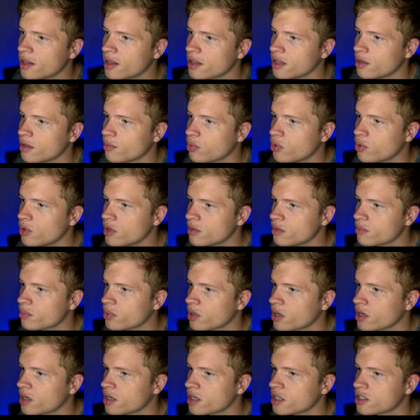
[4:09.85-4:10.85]
The important
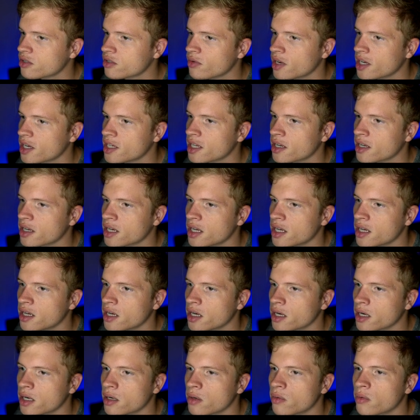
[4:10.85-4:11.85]
part is right down
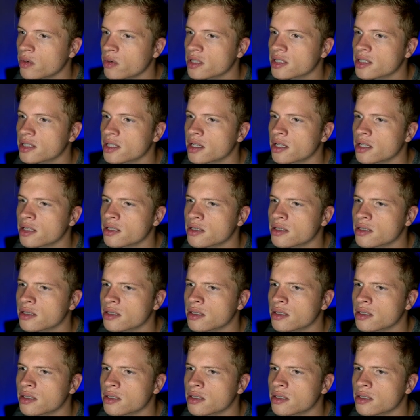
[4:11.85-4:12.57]
here. What is this?